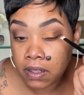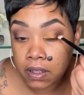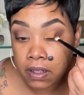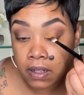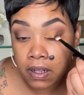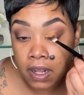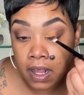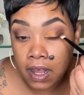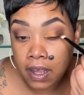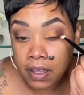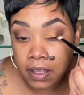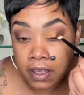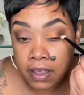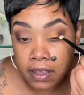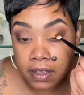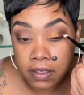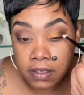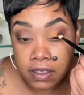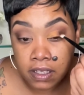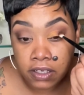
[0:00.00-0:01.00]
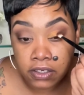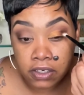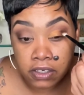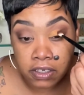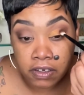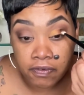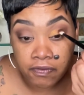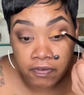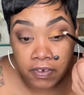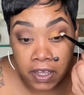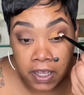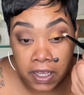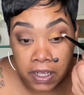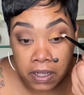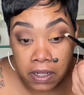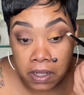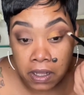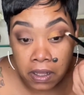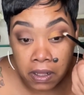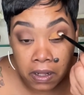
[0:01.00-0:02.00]
not get such a
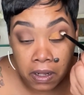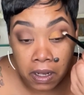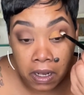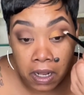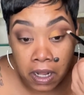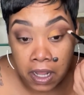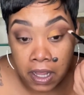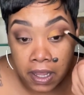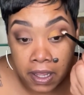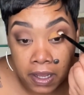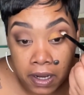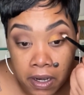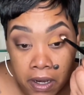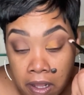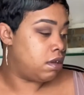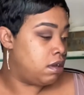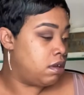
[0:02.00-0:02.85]
defined line.